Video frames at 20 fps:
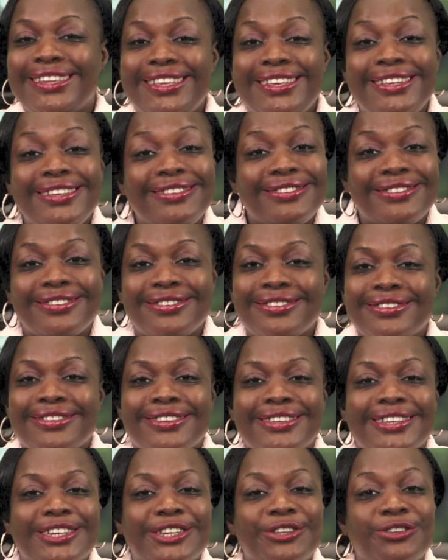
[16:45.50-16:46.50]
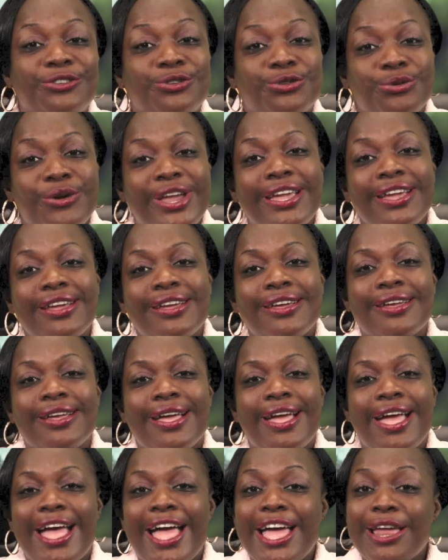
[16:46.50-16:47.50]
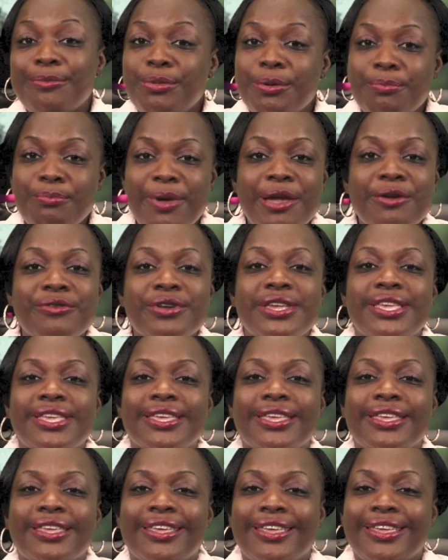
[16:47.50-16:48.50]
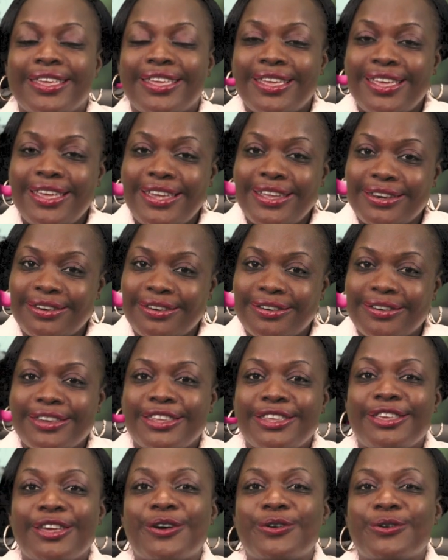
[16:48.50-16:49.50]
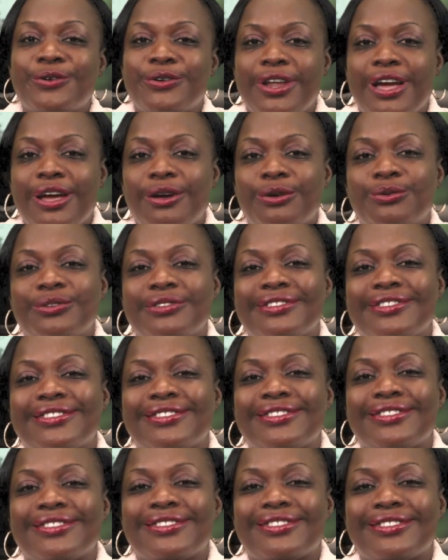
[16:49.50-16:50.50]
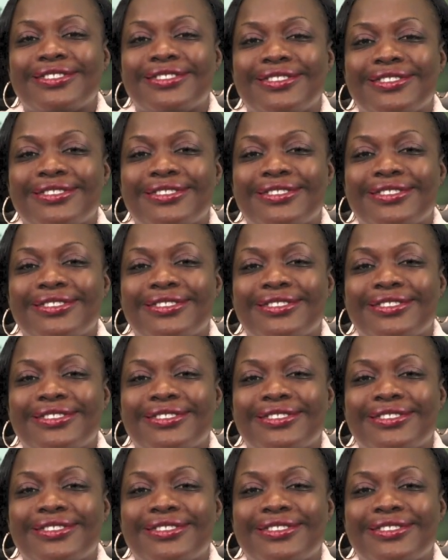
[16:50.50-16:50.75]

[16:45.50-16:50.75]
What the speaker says: Eat, drink, and be merry in your own house.